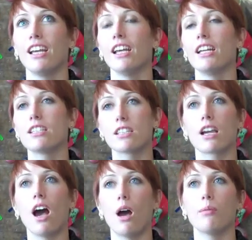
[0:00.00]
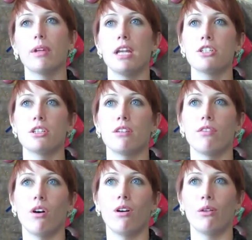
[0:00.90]
It's the combination of
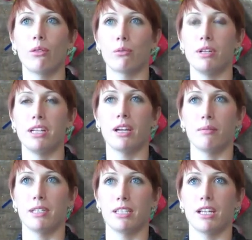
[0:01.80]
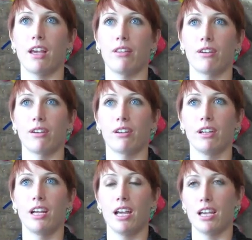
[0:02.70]
all 3 coming together
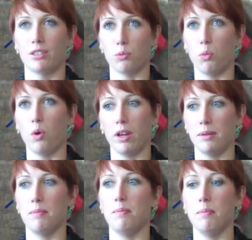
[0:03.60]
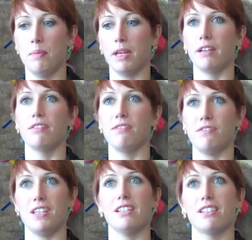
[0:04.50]
mm-hmm. as one big
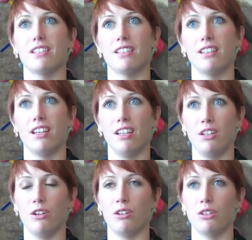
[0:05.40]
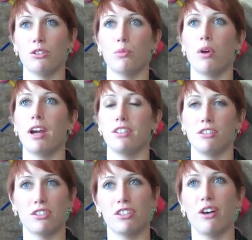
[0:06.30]
feat that, mm-hmm. You surprise
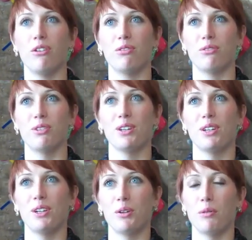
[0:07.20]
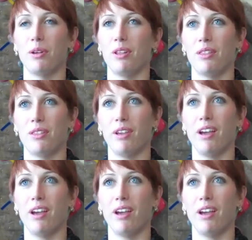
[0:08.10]
yourself with,